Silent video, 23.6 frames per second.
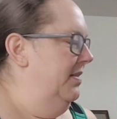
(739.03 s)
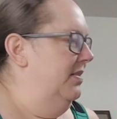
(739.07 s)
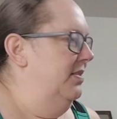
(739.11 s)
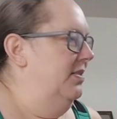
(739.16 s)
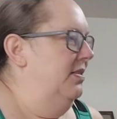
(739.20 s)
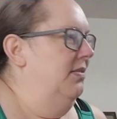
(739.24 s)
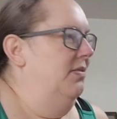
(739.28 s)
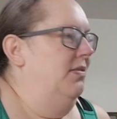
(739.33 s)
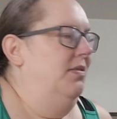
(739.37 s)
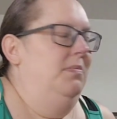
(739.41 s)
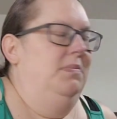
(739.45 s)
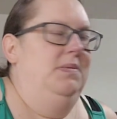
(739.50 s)

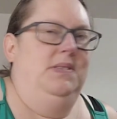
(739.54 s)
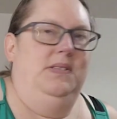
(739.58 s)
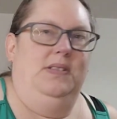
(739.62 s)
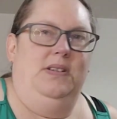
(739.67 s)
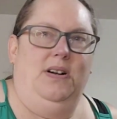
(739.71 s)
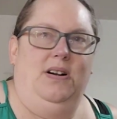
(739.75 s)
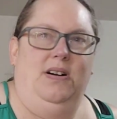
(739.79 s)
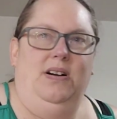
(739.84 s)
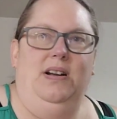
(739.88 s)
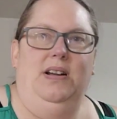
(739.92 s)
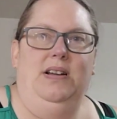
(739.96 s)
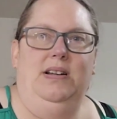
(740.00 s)
So I'm
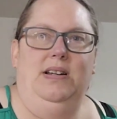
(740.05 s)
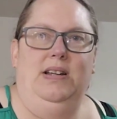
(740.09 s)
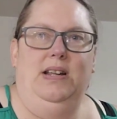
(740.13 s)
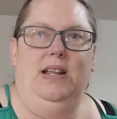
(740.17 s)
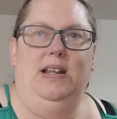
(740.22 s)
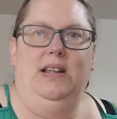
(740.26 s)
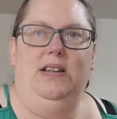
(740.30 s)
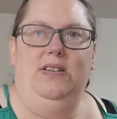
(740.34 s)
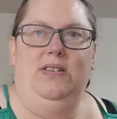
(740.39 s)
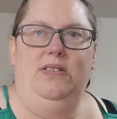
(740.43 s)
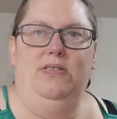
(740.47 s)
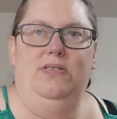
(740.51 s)
starting to
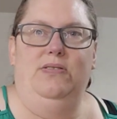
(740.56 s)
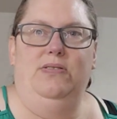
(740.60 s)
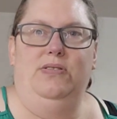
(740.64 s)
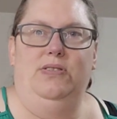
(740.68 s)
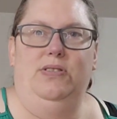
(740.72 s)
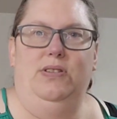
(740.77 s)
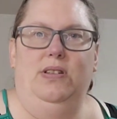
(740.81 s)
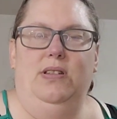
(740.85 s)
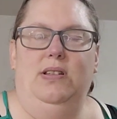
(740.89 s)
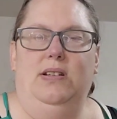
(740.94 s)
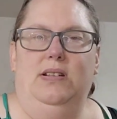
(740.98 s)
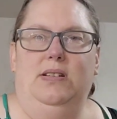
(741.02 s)
get
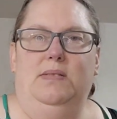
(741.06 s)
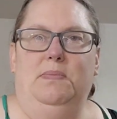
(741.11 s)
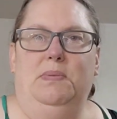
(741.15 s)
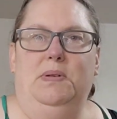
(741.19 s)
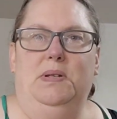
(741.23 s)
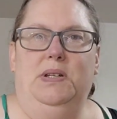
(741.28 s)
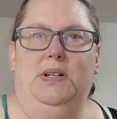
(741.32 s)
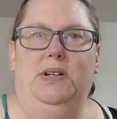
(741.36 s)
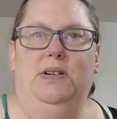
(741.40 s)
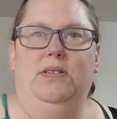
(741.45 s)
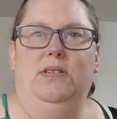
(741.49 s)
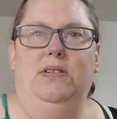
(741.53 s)
used to this
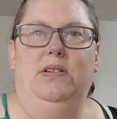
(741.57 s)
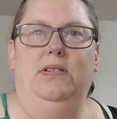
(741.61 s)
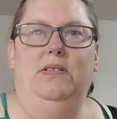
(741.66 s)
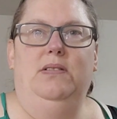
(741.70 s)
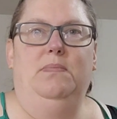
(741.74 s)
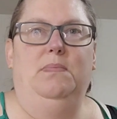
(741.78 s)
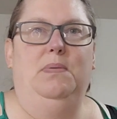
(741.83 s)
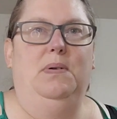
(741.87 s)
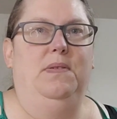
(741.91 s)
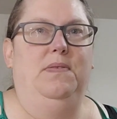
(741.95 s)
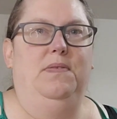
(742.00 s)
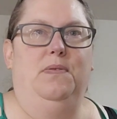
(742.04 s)

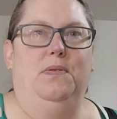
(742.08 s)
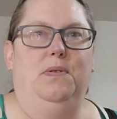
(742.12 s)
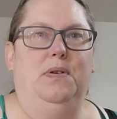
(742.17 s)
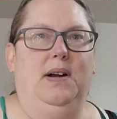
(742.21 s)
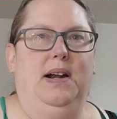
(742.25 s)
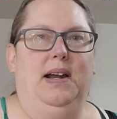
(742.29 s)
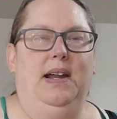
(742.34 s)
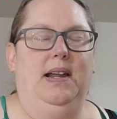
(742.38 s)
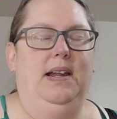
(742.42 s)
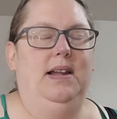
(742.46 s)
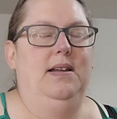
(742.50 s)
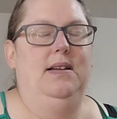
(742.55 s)
material
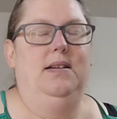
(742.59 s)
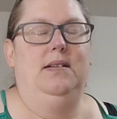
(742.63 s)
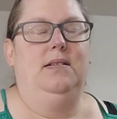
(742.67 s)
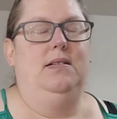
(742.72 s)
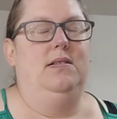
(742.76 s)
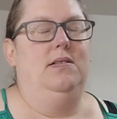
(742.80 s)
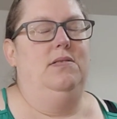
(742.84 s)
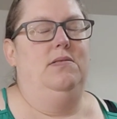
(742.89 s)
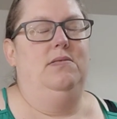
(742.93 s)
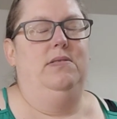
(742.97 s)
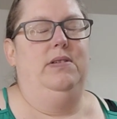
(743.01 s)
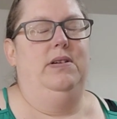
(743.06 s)
beforehand.
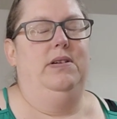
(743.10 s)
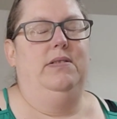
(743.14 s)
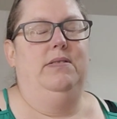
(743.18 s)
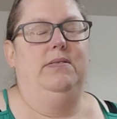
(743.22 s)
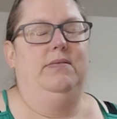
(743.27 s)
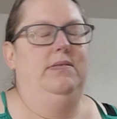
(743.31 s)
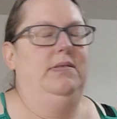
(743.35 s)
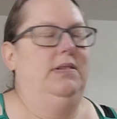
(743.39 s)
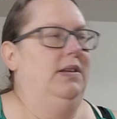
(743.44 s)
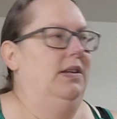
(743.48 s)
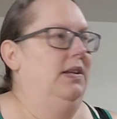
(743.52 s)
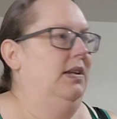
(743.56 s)
Oh
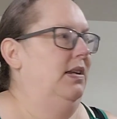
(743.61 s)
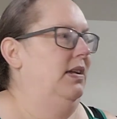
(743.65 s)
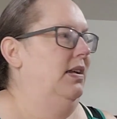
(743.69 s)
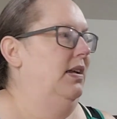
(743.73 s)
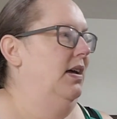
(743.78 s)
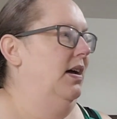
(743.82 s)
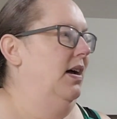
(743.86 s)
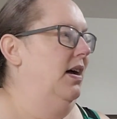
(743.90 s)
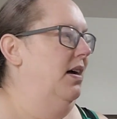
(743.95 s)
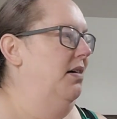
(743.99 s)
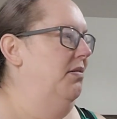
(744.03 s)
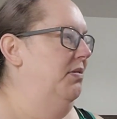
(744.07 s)
no,
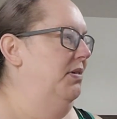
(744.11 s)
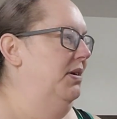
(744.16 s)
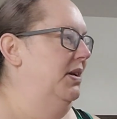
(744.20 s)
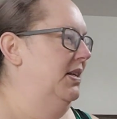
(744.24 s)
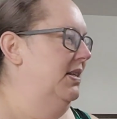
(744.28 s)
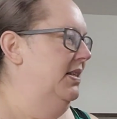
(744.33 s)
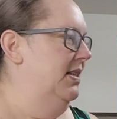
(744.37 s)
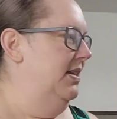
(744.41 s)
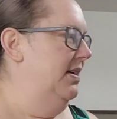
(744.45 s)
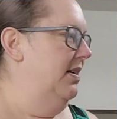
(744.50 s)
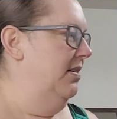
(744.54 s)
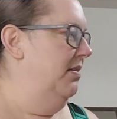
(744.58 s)
I would
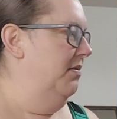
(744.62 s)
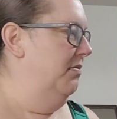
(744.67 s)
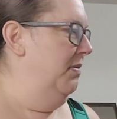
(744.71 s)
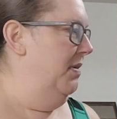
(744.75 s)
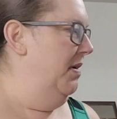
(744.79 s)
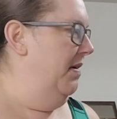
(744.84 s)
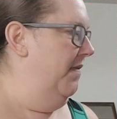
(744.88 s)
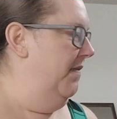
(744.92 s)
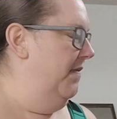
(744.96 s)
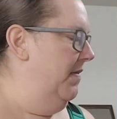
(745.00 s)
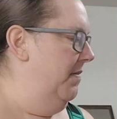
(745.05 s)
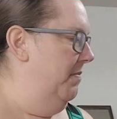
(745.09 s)
have stayed
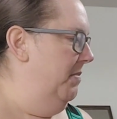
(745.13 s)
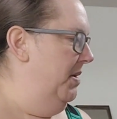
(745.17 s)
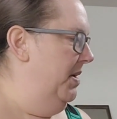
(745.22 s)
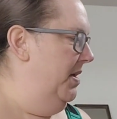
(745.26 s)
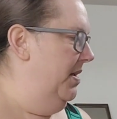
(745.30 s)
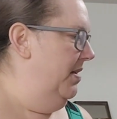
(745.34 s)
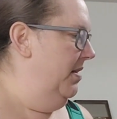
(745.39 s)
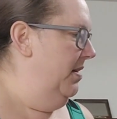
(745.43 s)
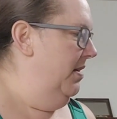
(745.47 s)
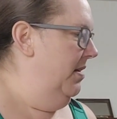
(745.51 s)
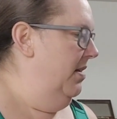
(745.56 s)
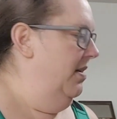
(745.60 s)
away from
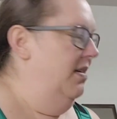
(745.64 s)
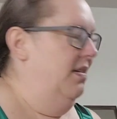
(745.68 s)
it.